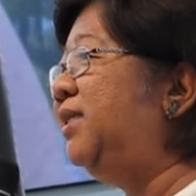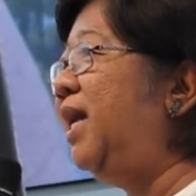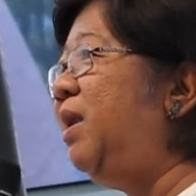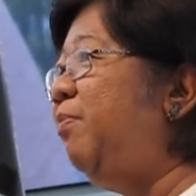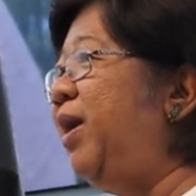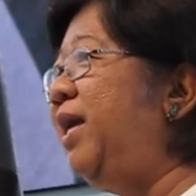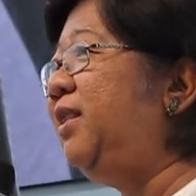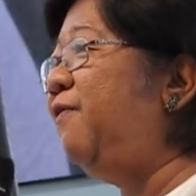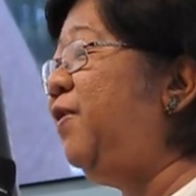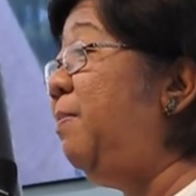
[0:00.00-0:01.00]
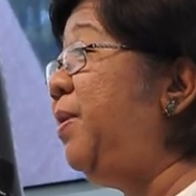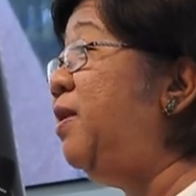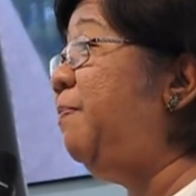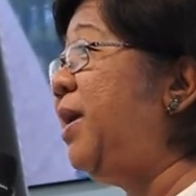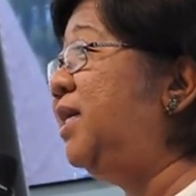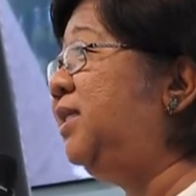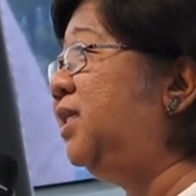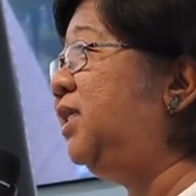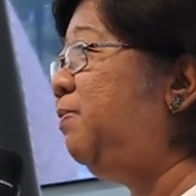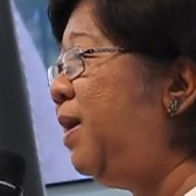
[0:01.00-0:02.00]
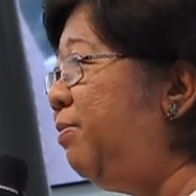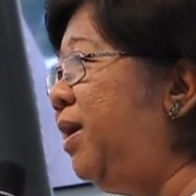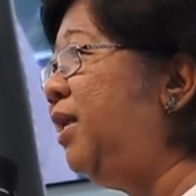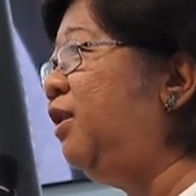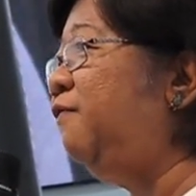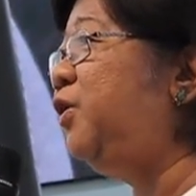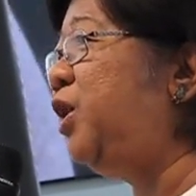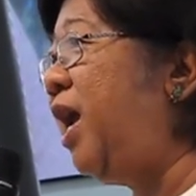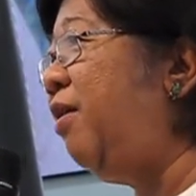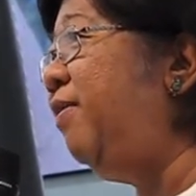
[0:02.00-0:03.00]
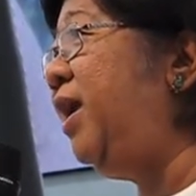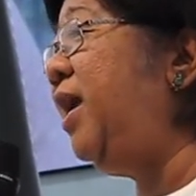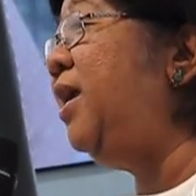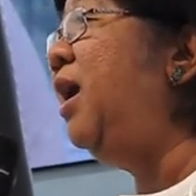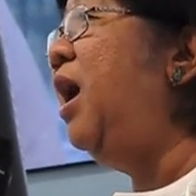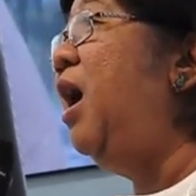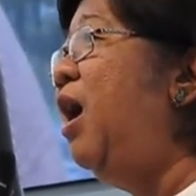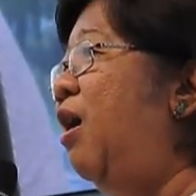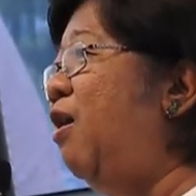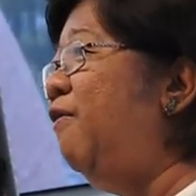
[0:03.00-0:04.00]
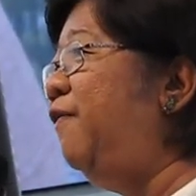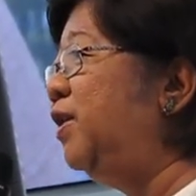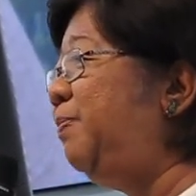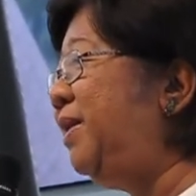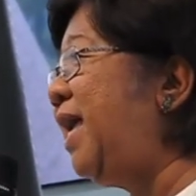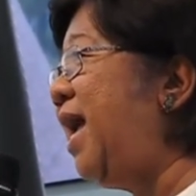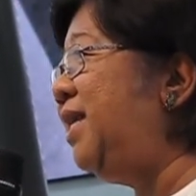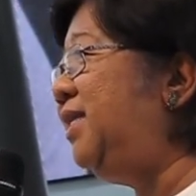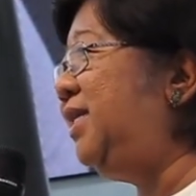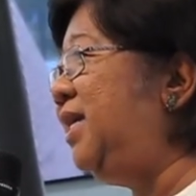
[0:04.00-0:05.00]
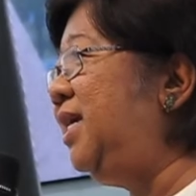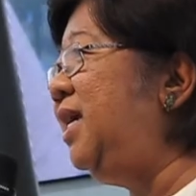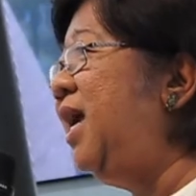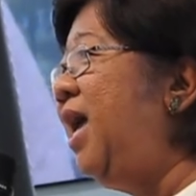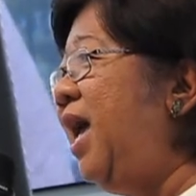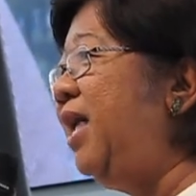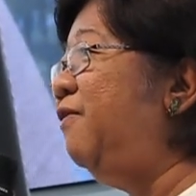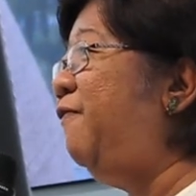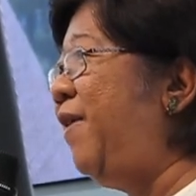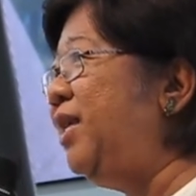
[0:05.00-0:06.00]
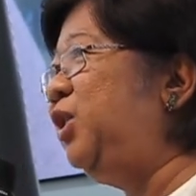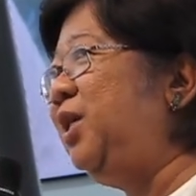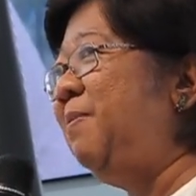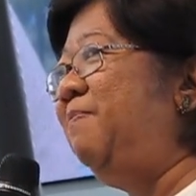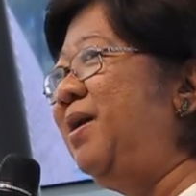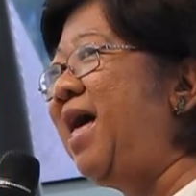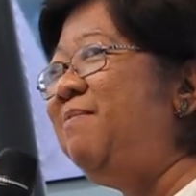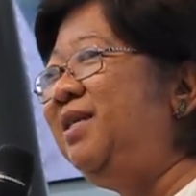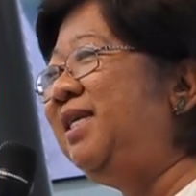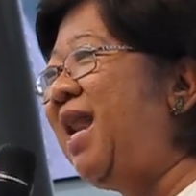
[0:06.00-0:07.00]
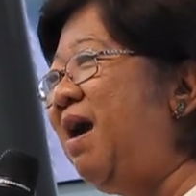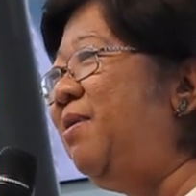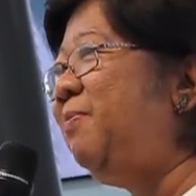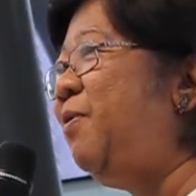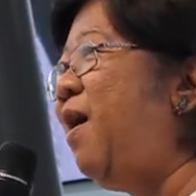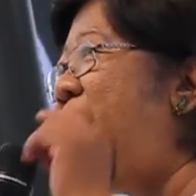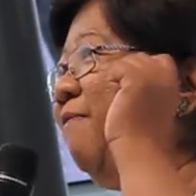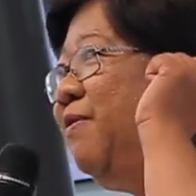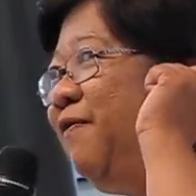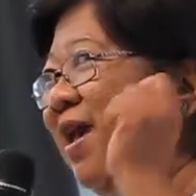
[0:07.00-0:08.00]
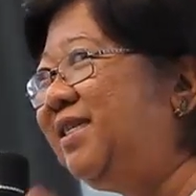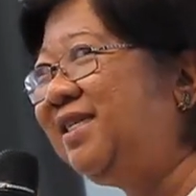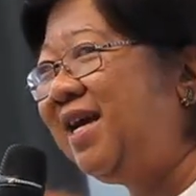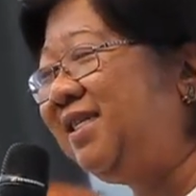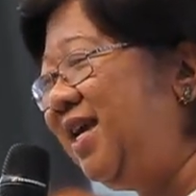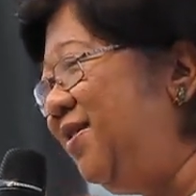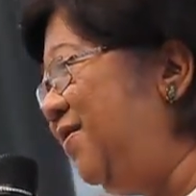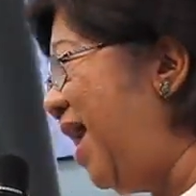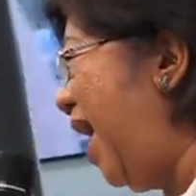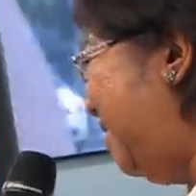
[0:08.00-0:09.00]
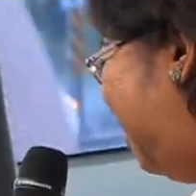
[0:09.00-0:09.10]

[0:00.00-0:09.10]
celebrate the Filipino Fiesta spirit of sharing, of hospitality, and of friendship. Maraming salamat po. Happy Fiesta sa inyong lahat.